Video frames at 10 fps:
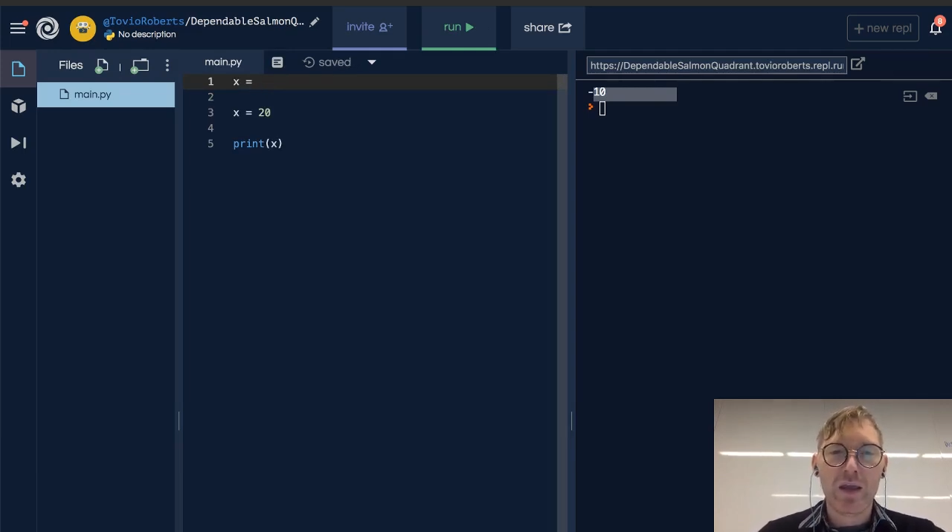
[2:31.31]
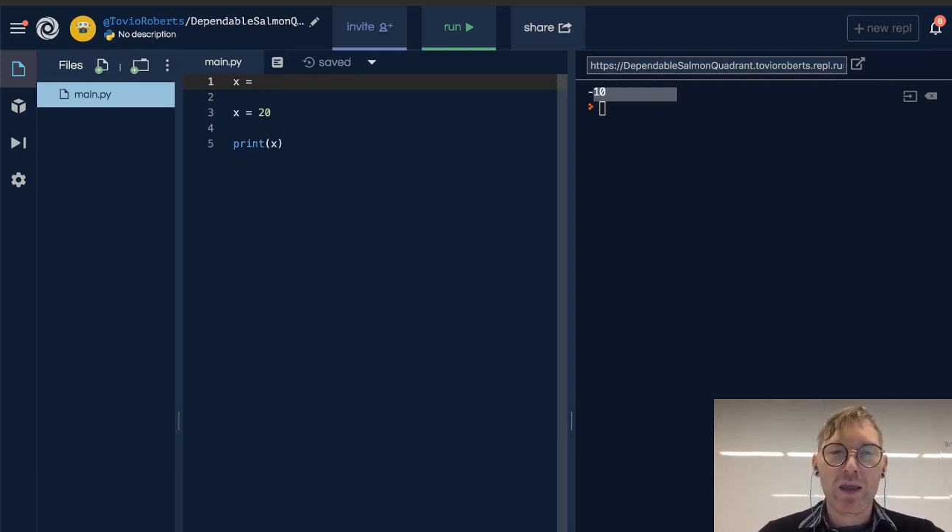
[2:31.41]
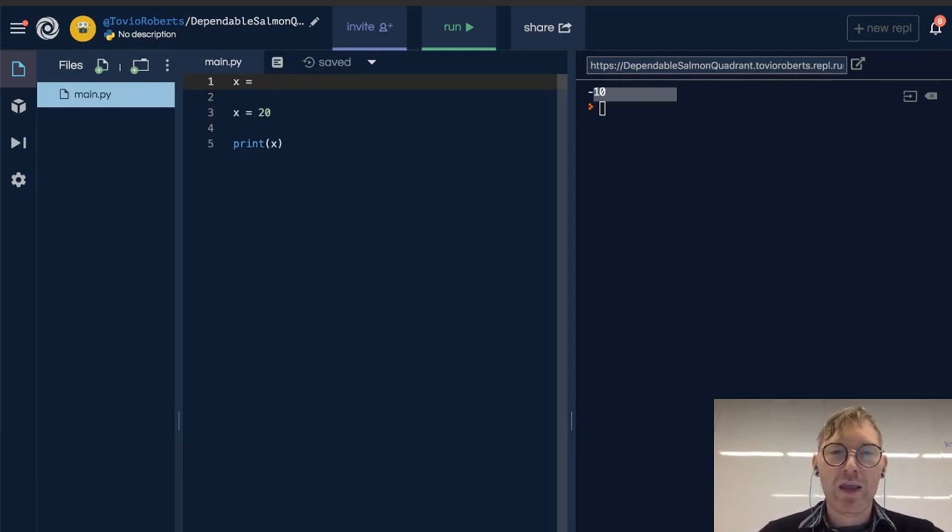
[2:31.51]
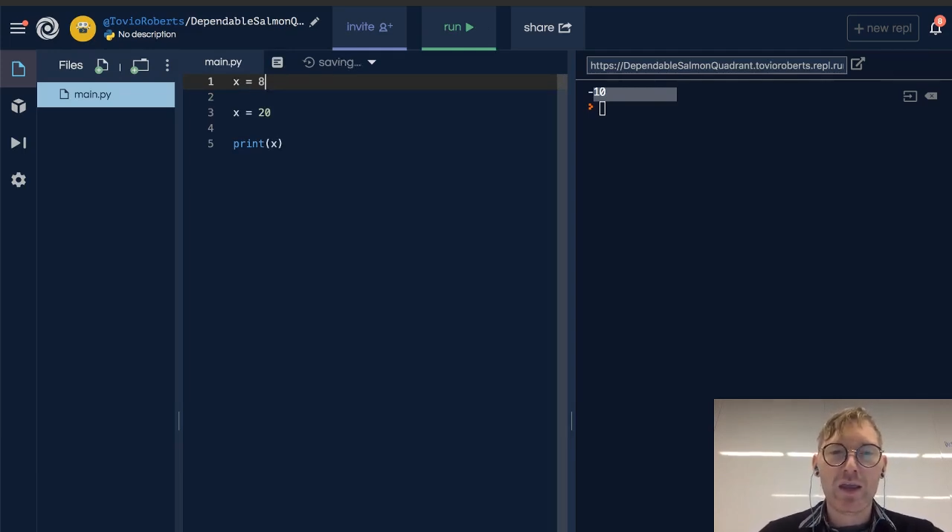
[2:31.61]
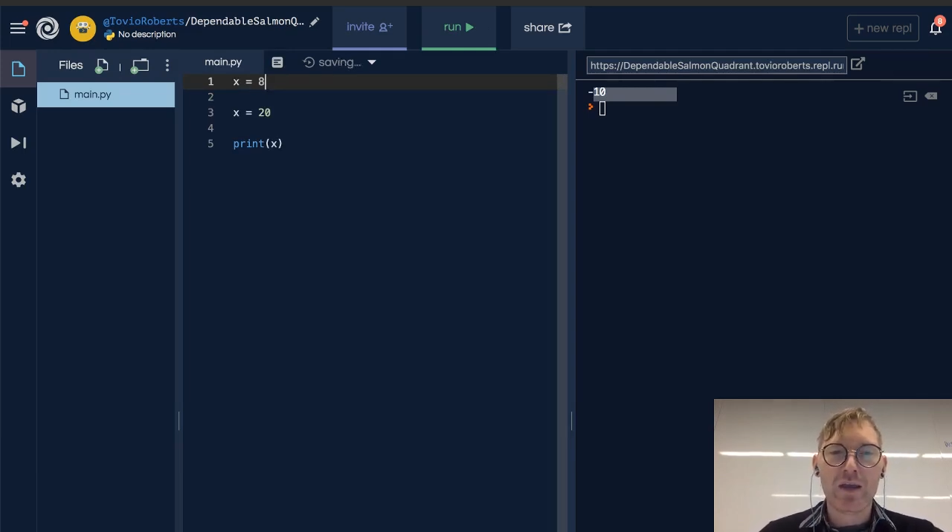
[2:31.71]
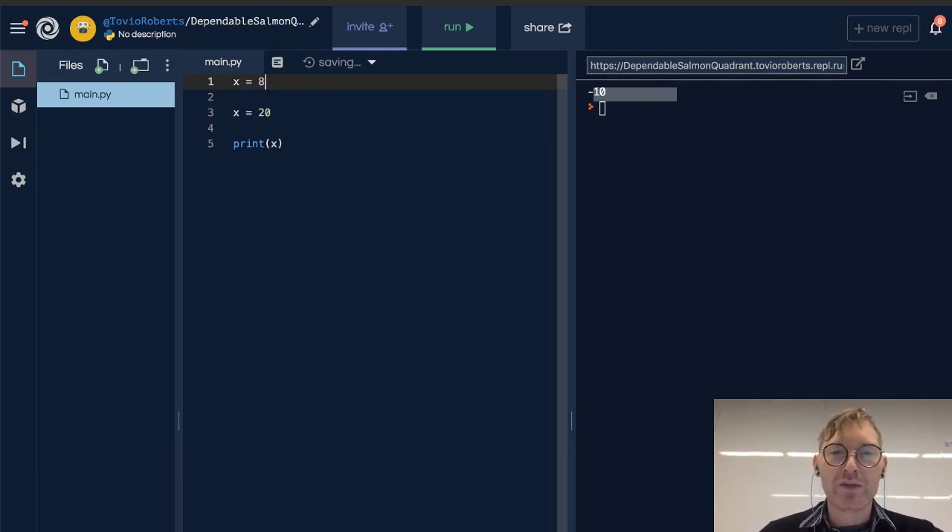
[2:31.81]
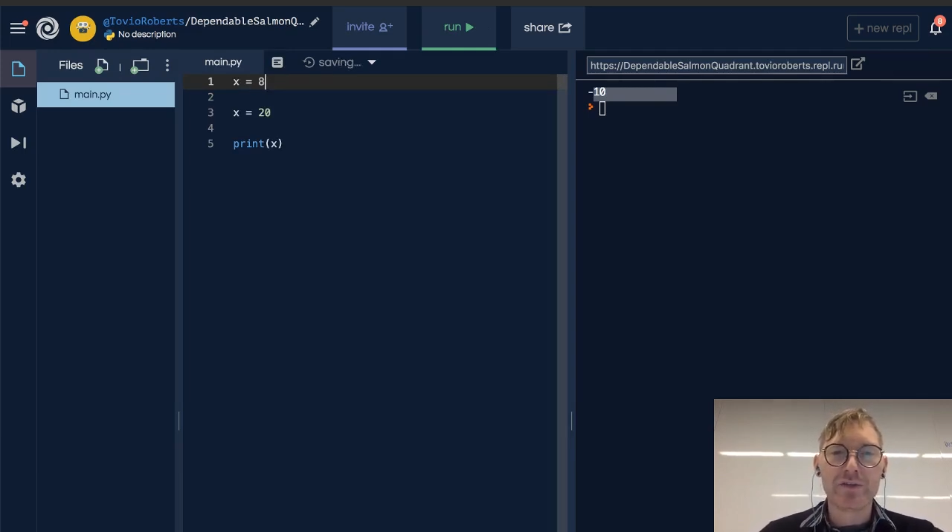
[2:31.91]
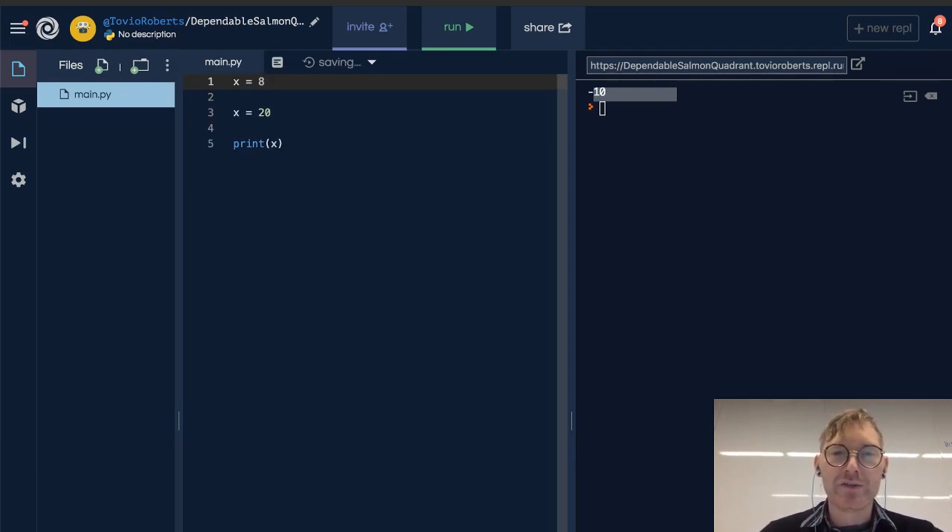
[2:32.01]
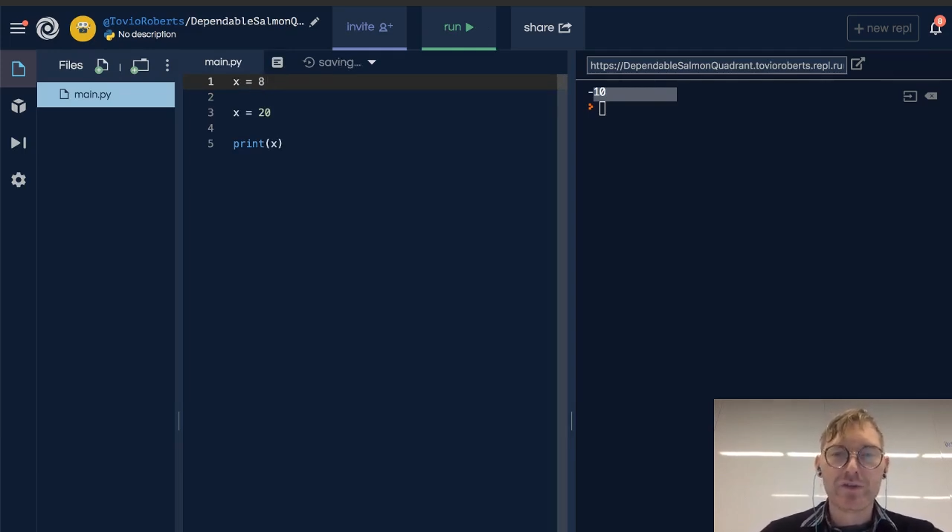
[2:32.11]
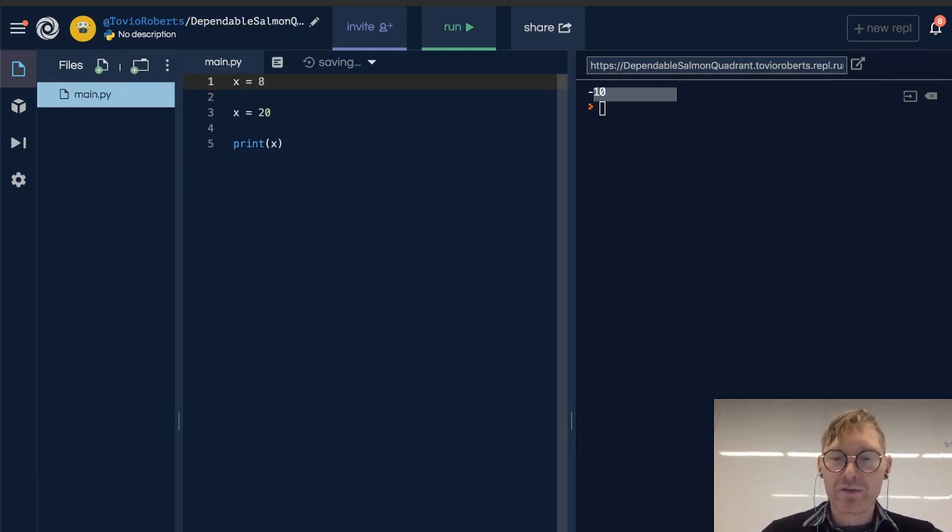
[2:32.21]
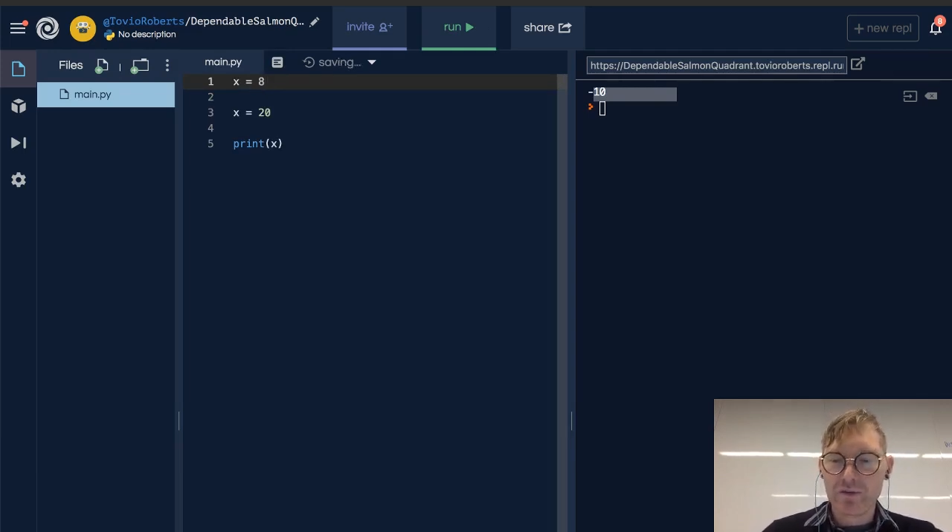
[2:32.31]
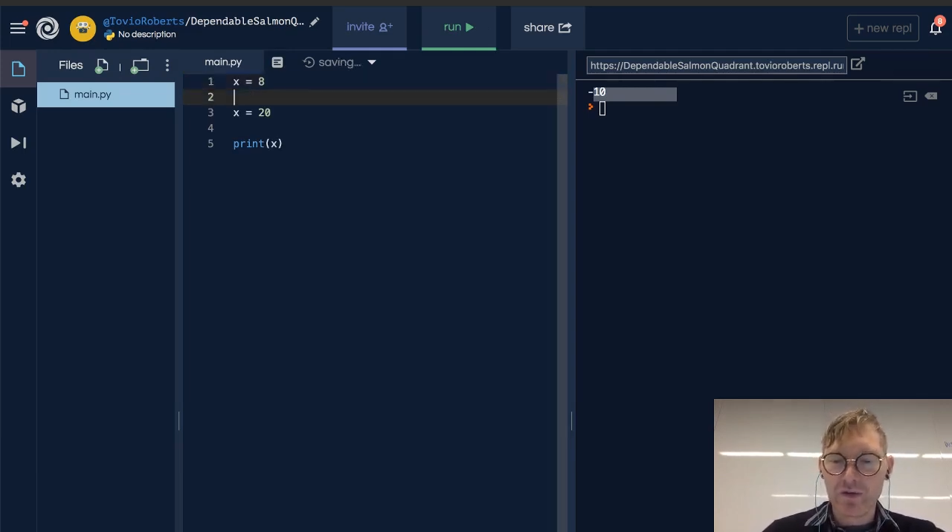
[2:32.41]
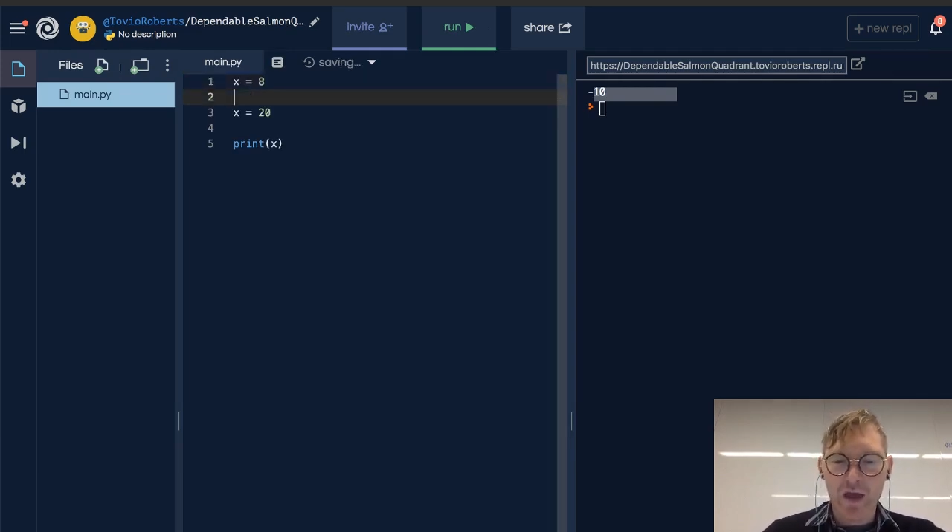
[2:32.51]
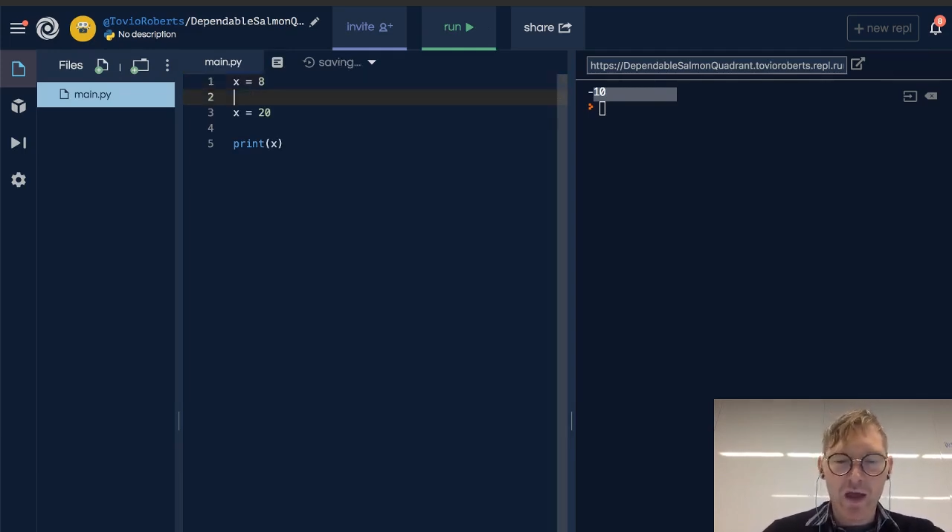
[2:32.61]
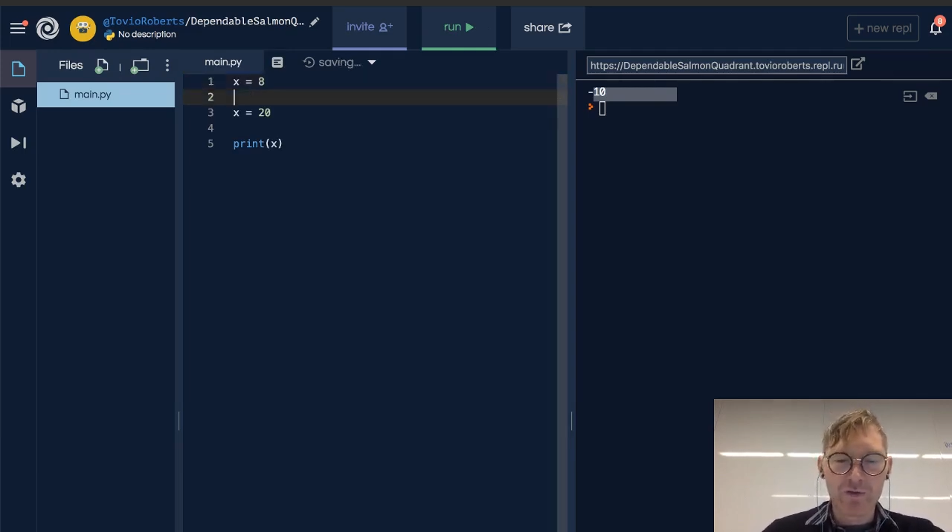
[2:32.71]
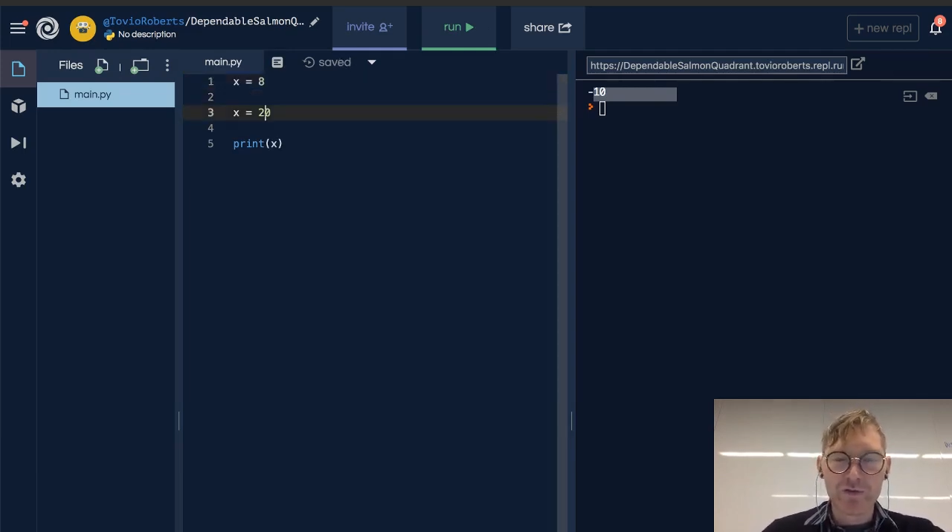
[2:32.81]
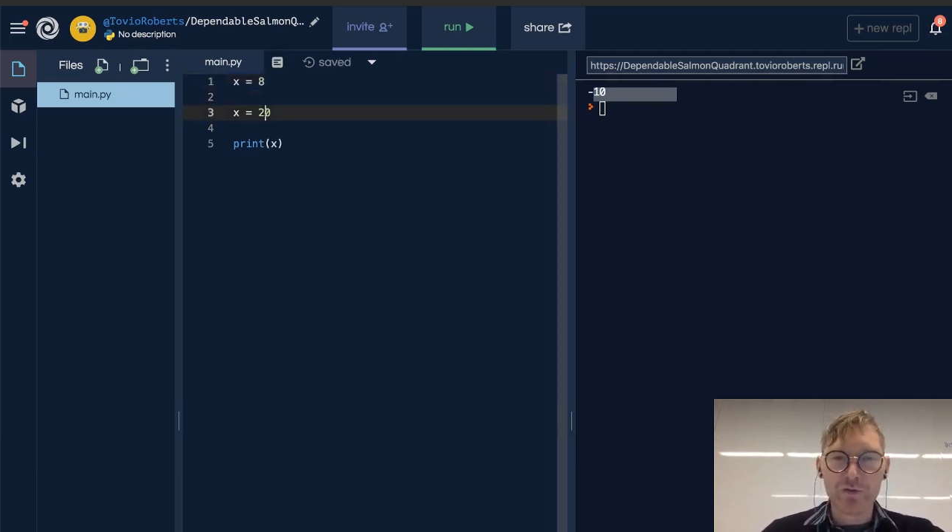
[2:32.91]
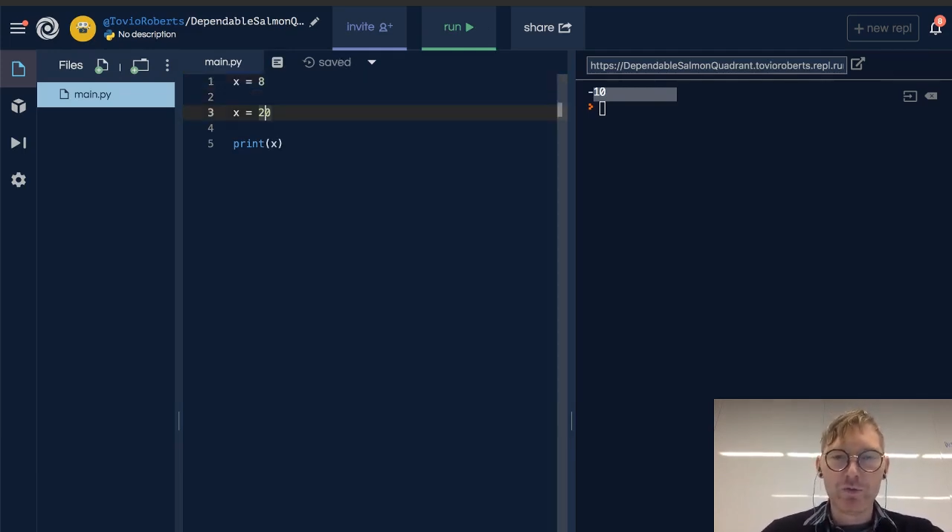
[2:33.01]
And I'll do